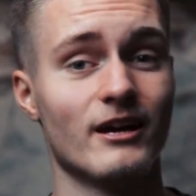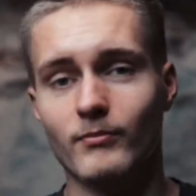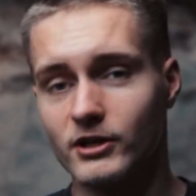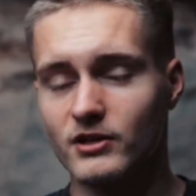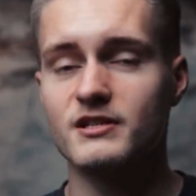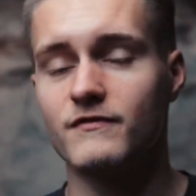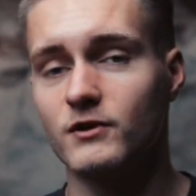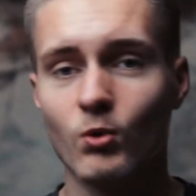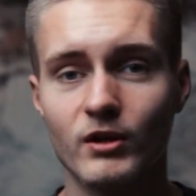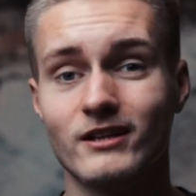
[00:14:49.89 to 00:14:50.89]
Because if
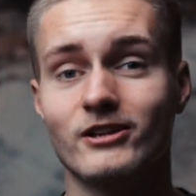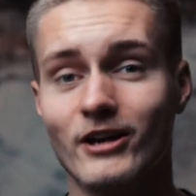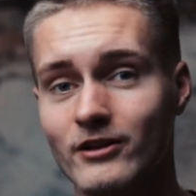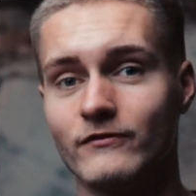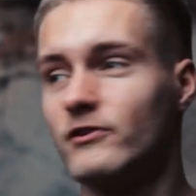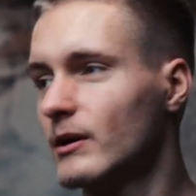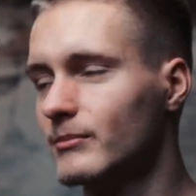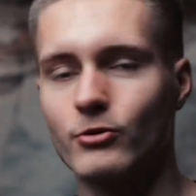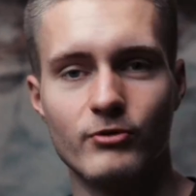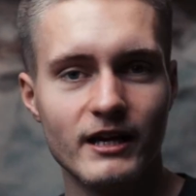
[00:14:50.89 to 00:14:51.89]
you want to learn
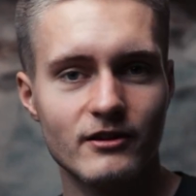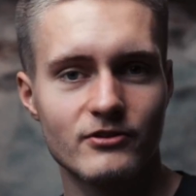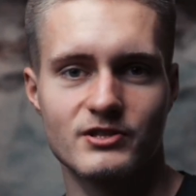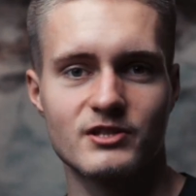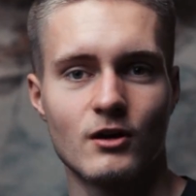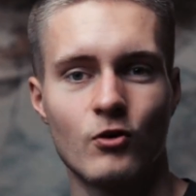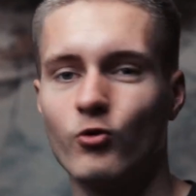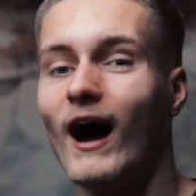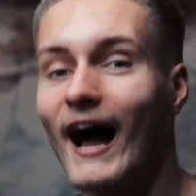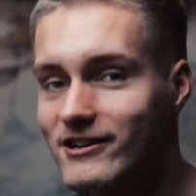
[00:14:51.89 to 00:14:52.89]
from creators
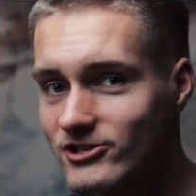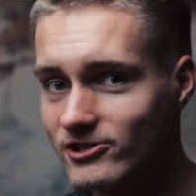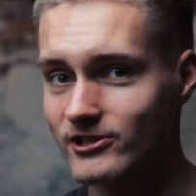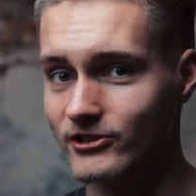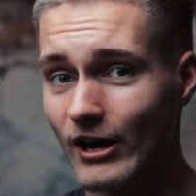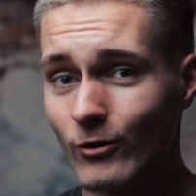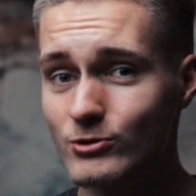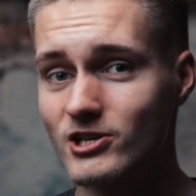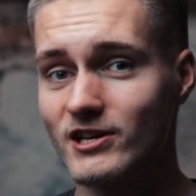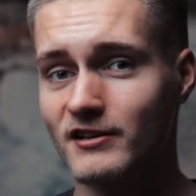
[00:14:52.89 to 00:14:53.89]
who actually know
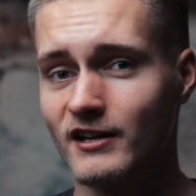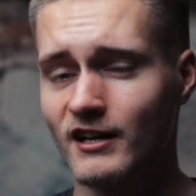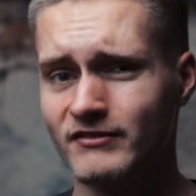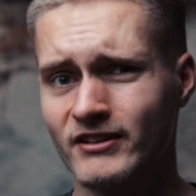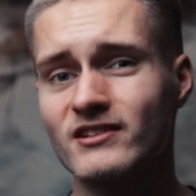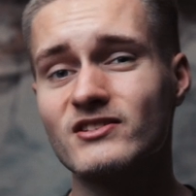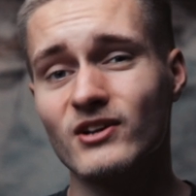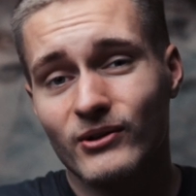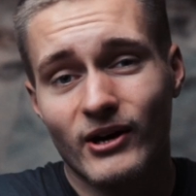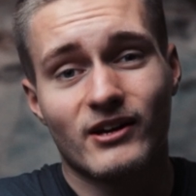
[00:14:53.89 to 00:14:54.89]
shit, then it's
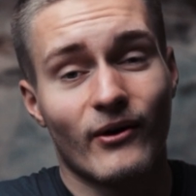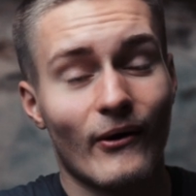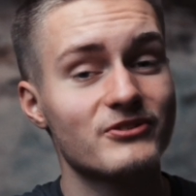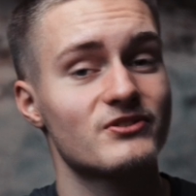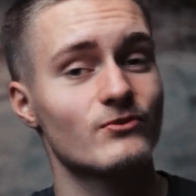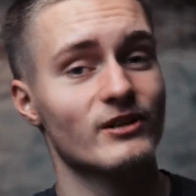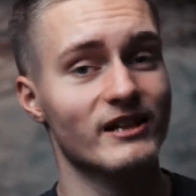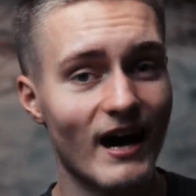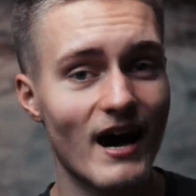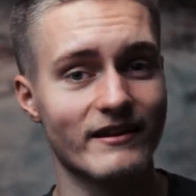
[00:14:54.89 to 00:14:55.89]
gonna cost you a
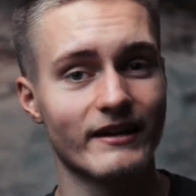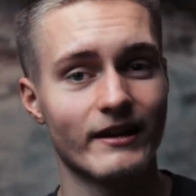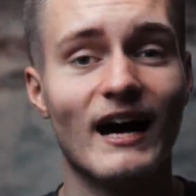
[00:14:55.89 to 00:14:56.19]
lot.